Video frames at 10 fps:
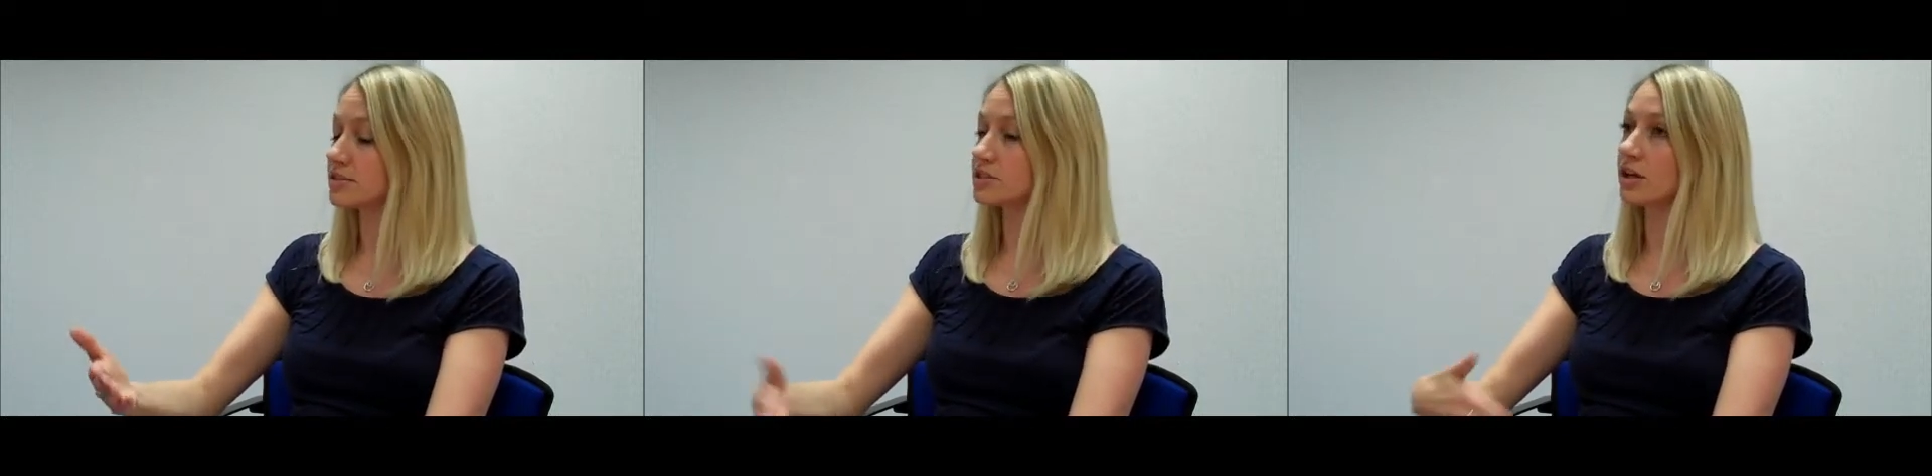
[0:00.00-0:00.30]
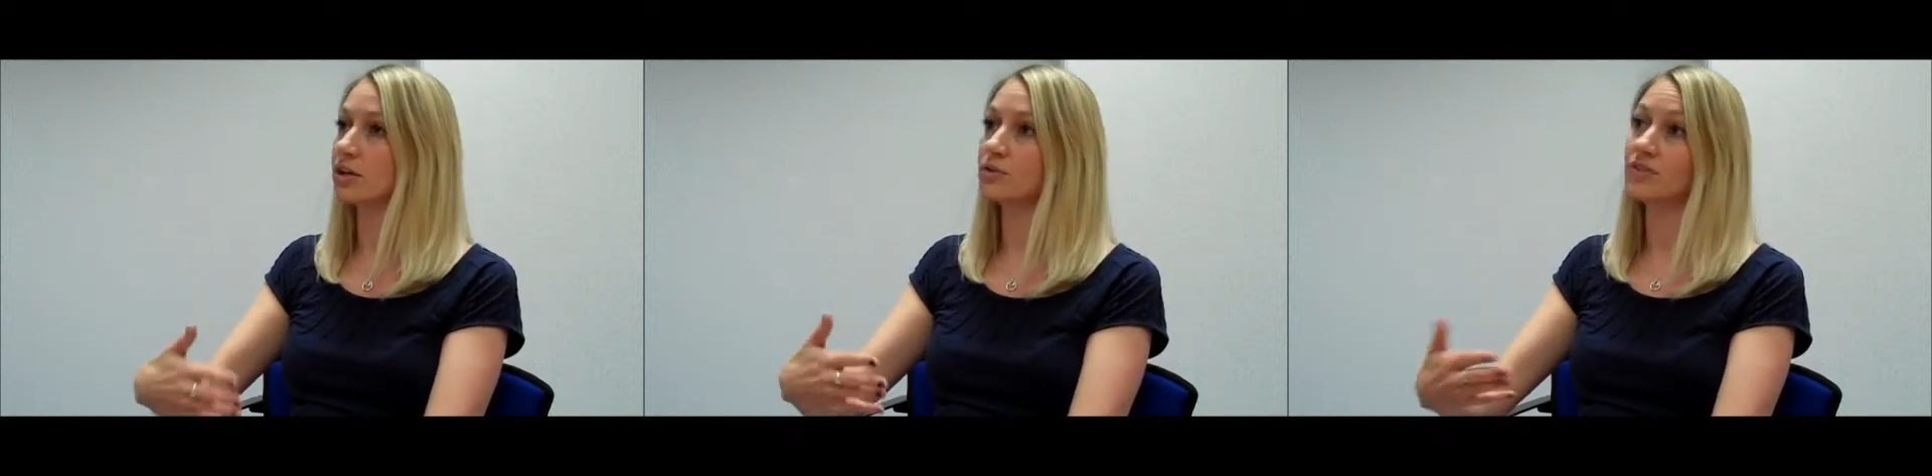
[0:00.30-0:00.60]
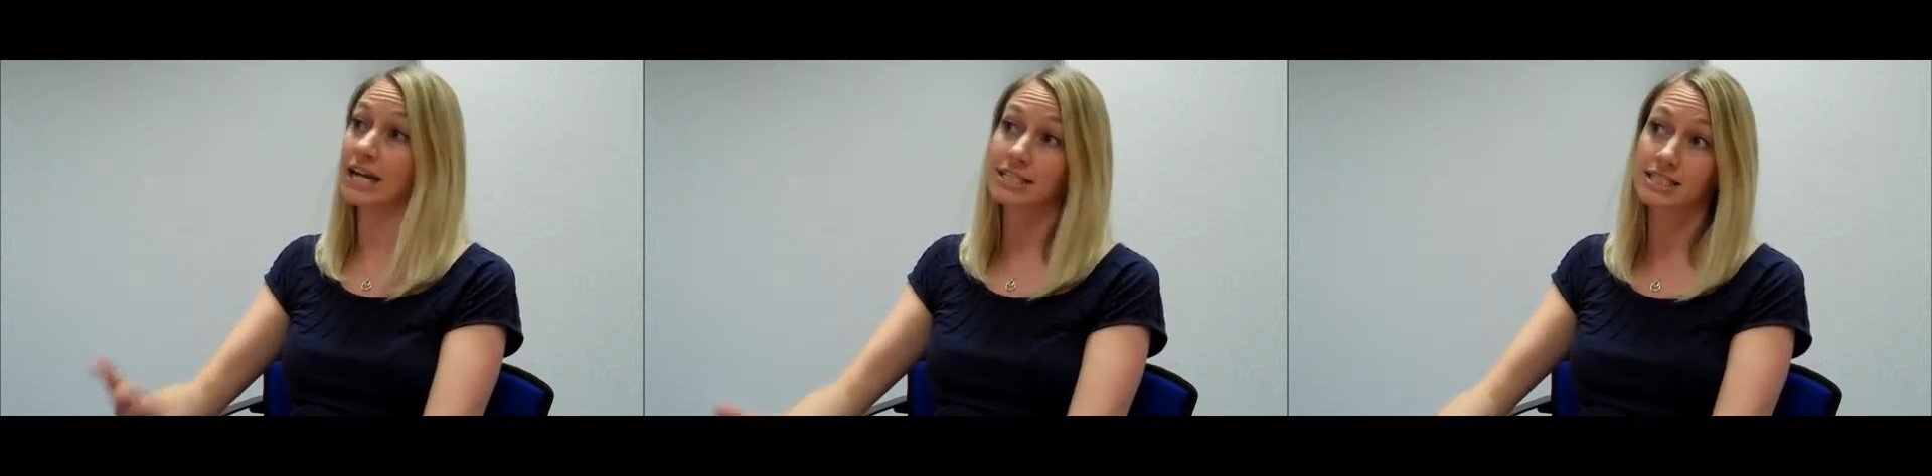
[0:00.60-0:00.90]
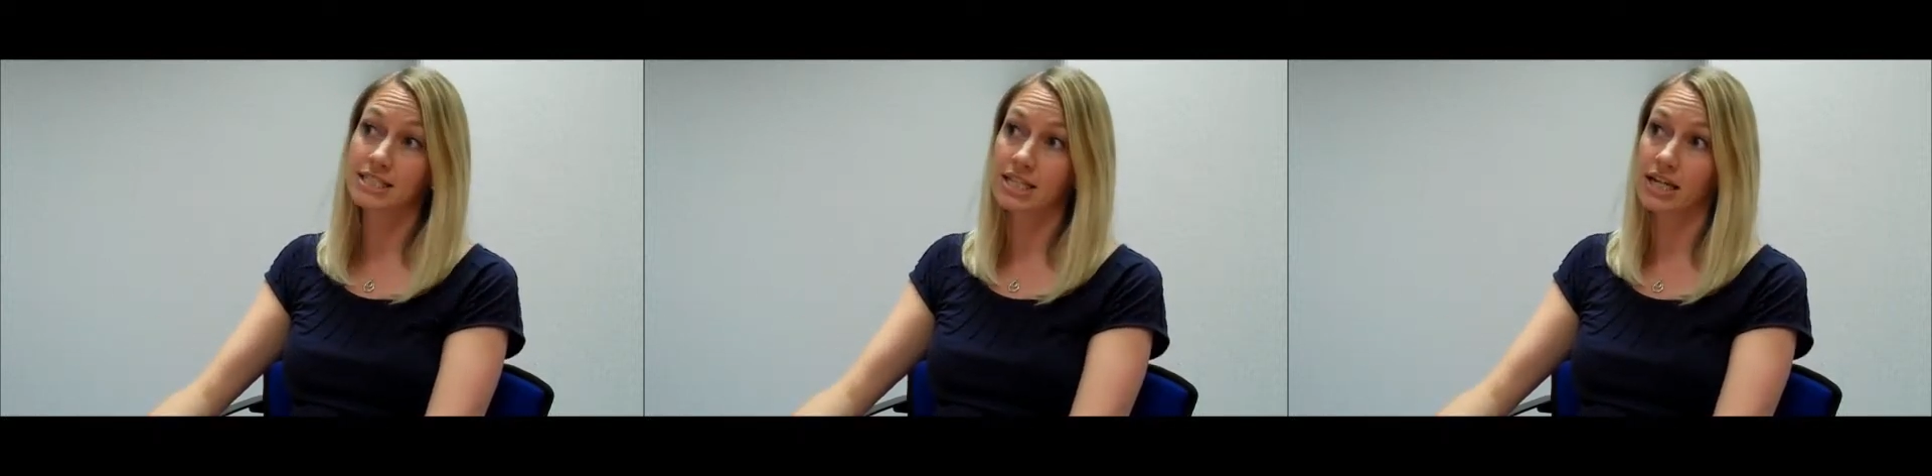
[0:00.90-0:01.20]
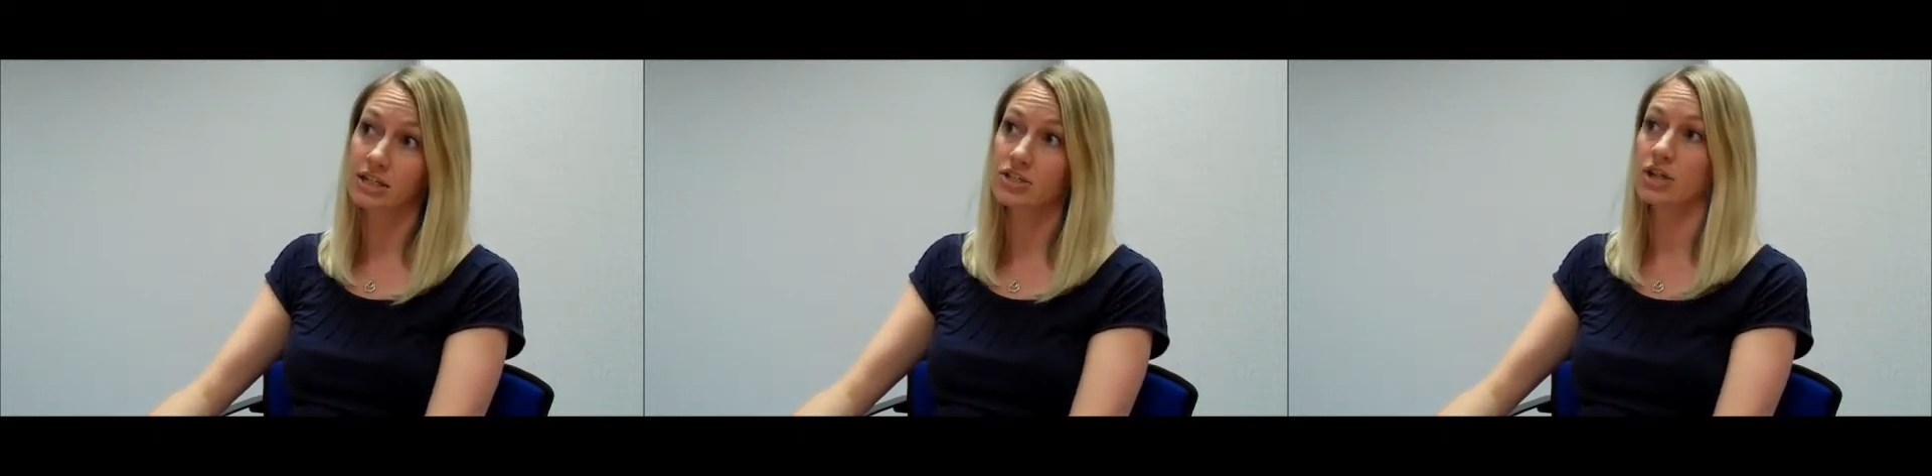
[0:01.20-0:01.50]
so forgetting to
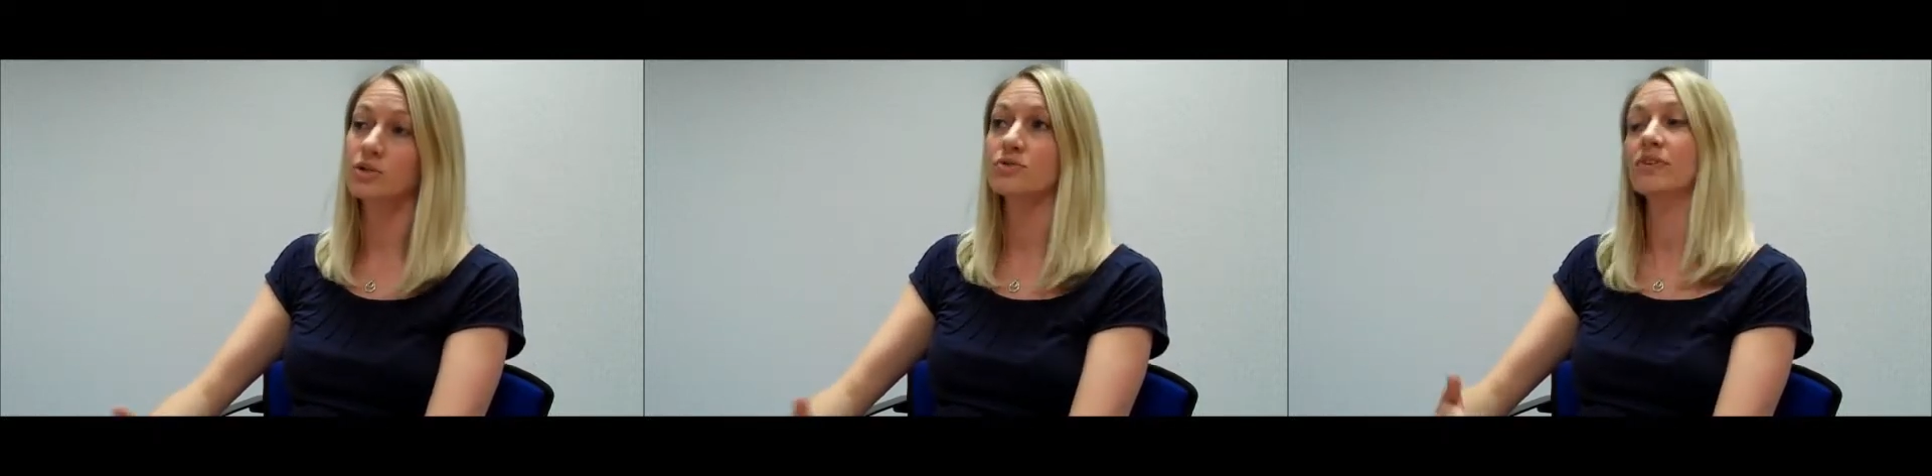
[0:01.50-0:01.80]
take a dose,